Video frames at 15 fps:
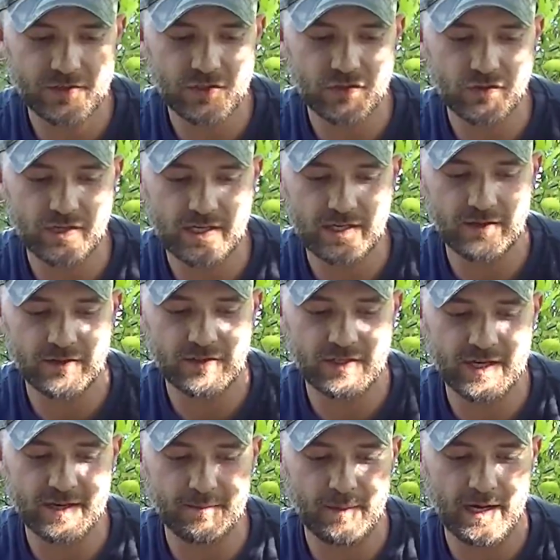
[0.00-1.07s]
straight. Looks
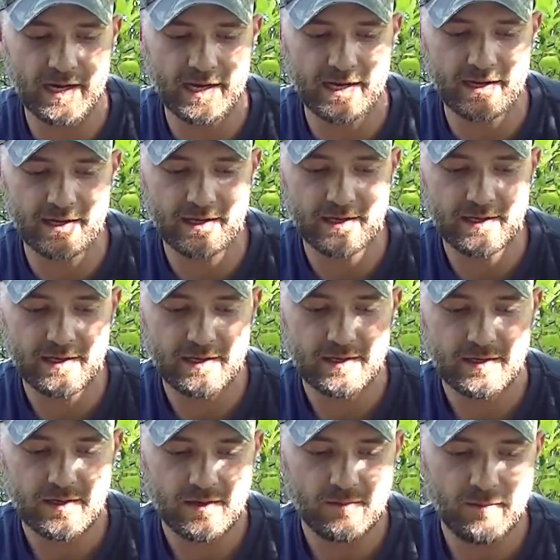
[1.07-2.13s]
like my
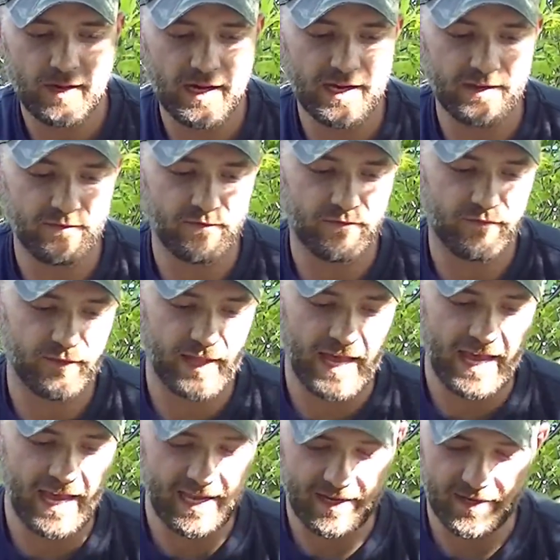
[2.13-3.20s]

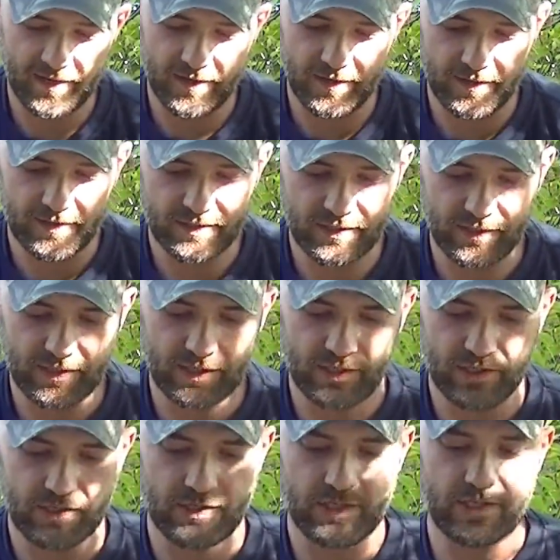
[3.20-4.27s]
flat here is looking
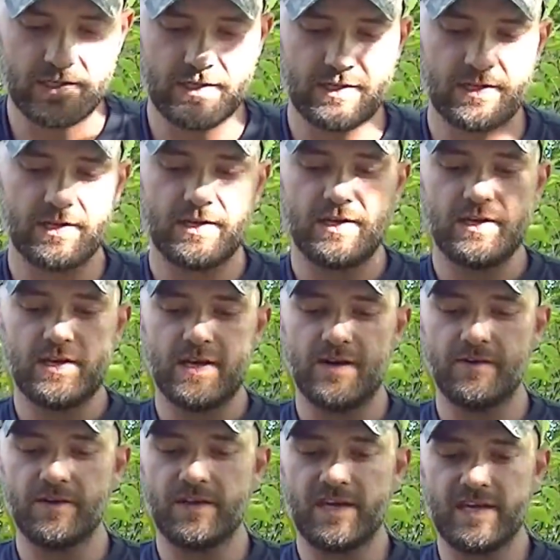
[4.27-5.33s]
good.
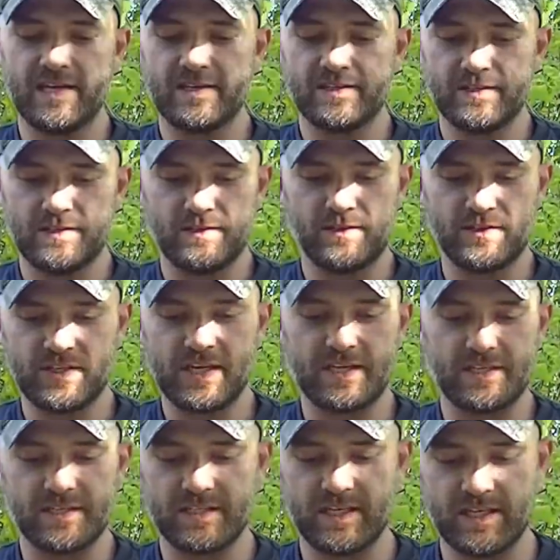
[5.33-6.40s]
Everything looks like it
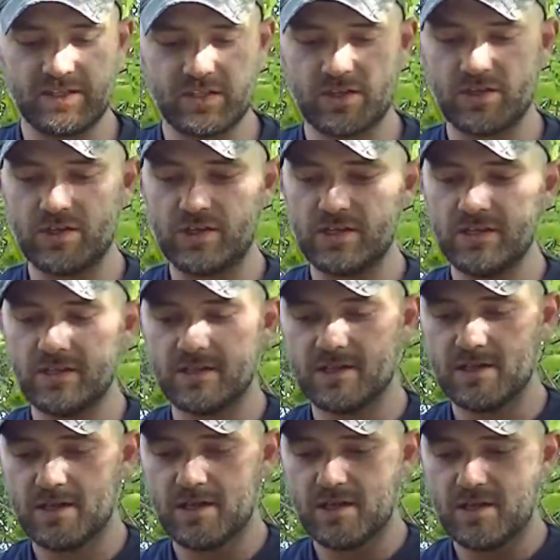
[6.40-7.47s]
seats good.
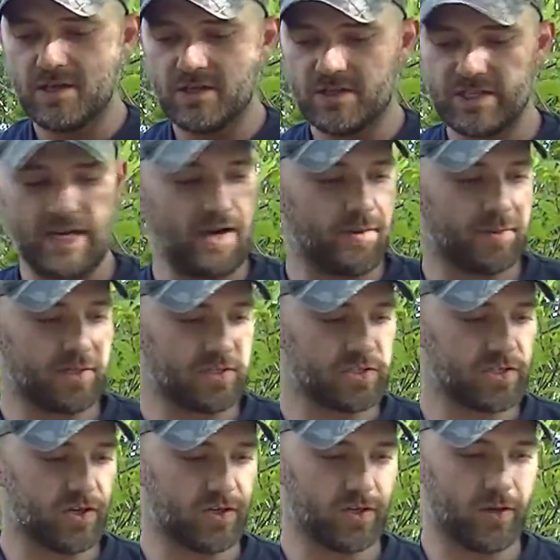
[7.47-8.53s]
So now I'm going to
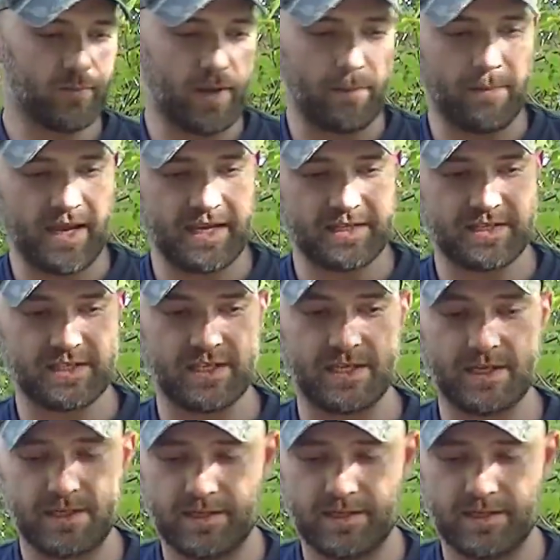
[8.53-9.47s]
start on my bait stick.